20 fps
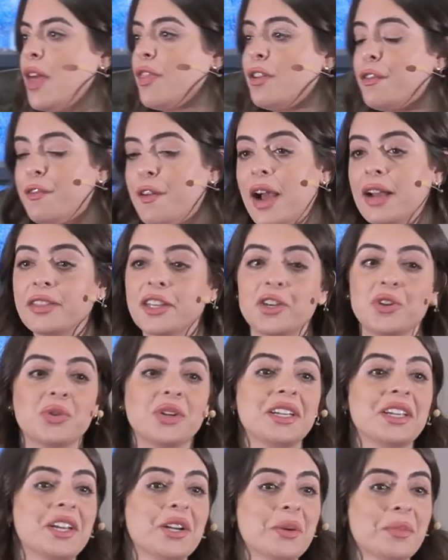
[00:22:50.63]
The fact that you
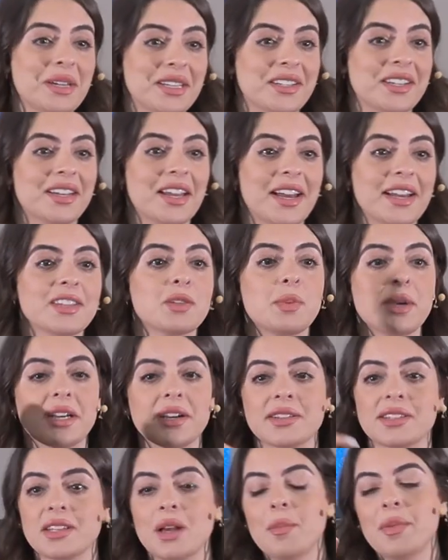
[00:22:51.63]
can hear me today is
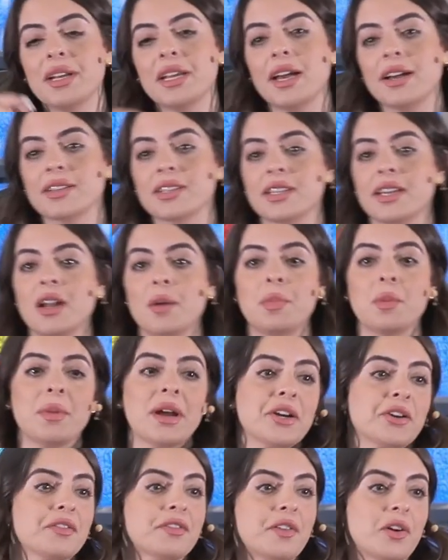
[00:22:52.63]
because somebody has set up a
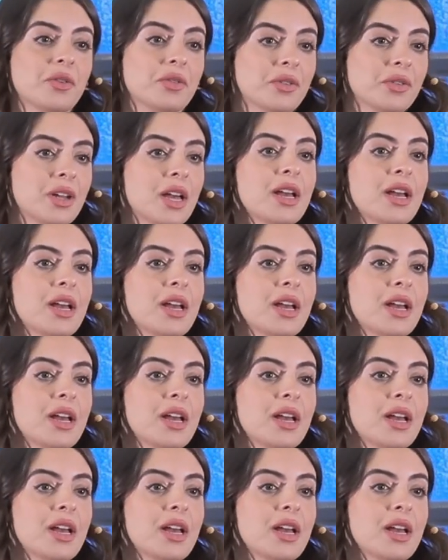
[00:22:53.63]
microphone.